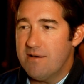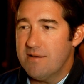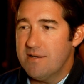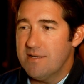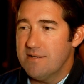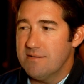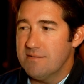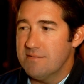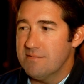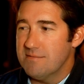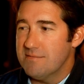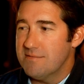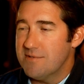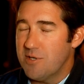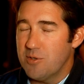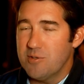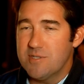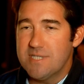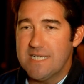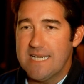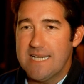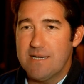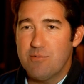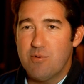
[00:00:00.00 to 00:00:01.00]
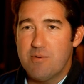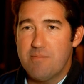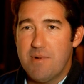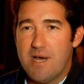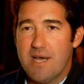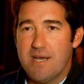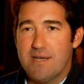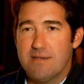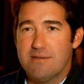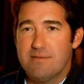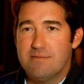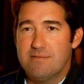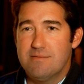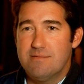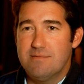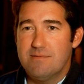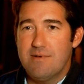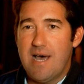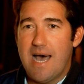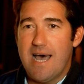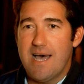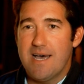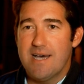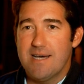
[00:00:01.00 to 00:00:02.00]
and 13 when my
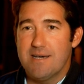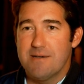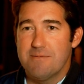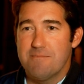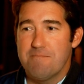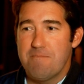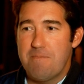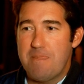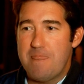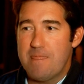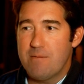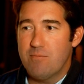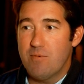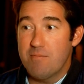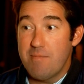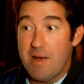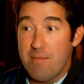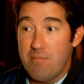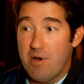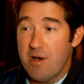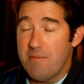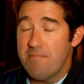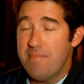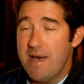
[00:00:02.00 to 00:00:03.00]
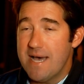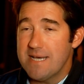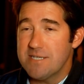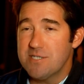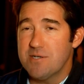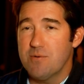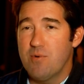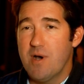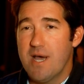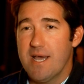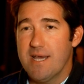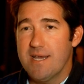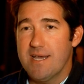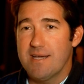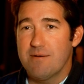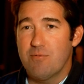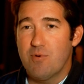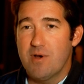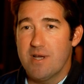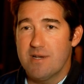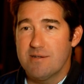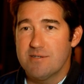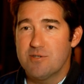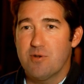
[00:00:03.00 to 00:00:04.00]
mom passed away and
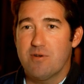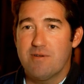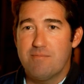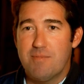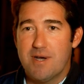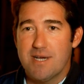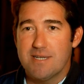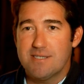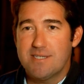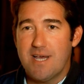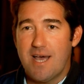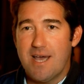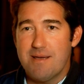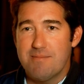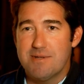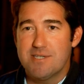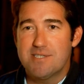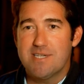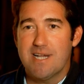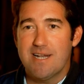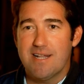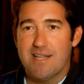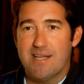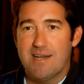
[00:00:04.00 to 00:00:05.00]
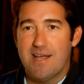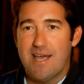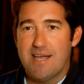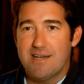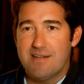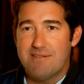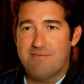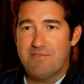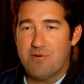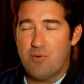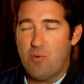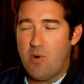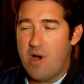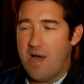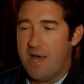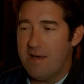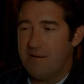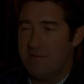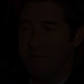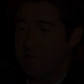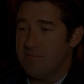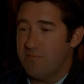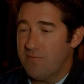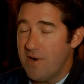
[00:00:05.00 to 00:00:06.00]
when sort of my time in St. Helena ended for a
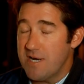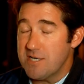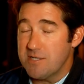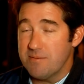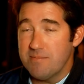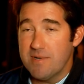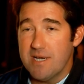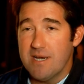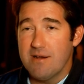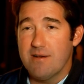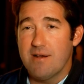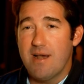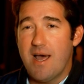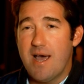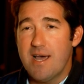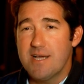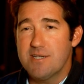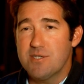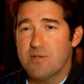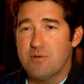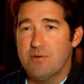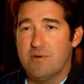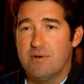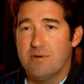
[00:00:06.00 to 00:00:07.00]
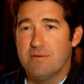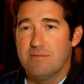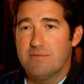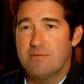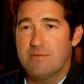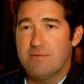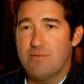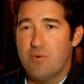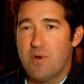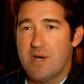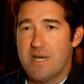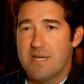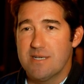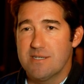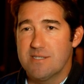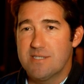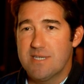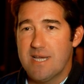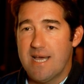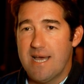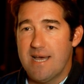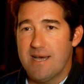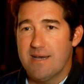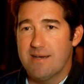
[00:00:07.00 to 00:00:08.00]
while. Freshman year in high school was
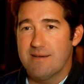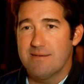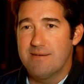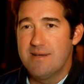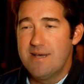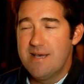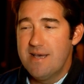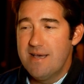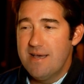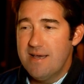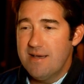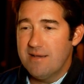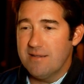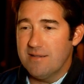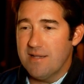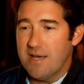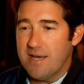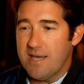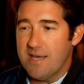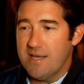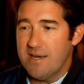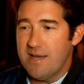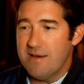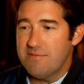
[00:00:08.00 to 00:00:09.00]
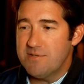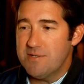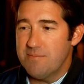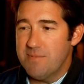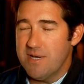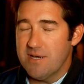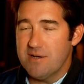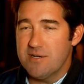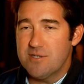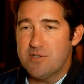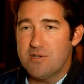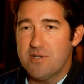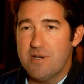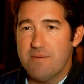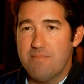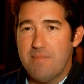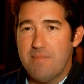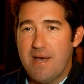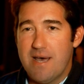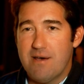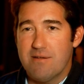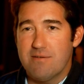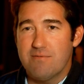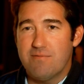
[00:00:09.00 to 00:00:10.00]
lucky enough to be on a trip
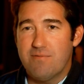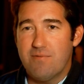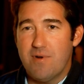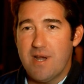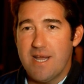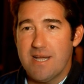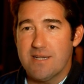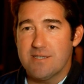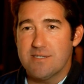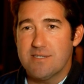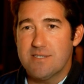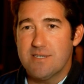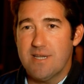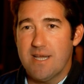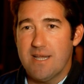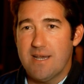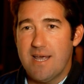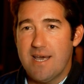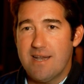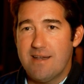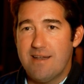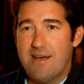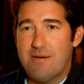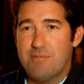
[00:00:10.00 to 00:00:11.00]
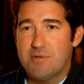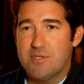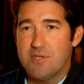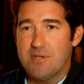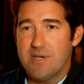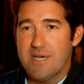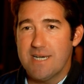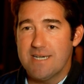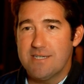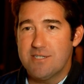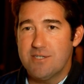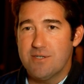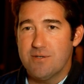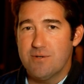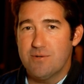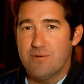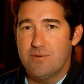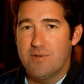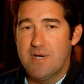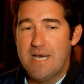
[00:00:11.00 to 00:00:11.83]
out in France and had an opportunity to